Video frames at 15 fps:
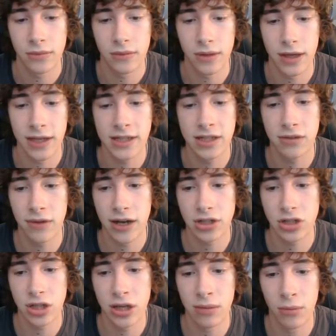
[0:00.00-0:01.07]
Is there
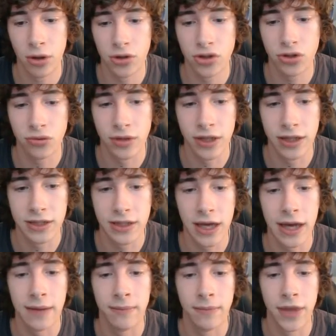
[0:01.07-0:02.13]
actually a monster in this
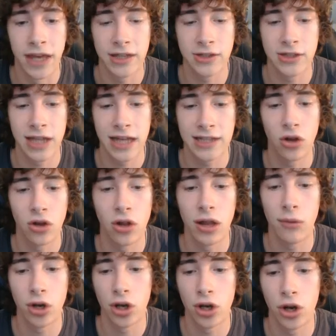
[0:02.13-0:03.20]
game? That's, that's all I
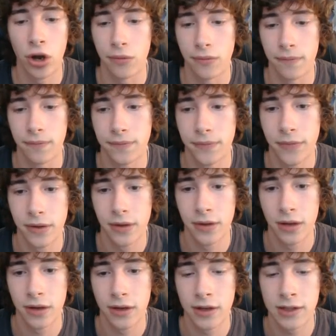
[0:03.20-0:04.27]
want to know.
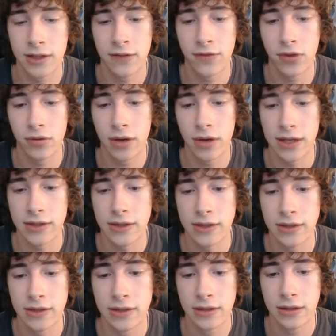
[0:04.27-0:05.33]
Because if there is...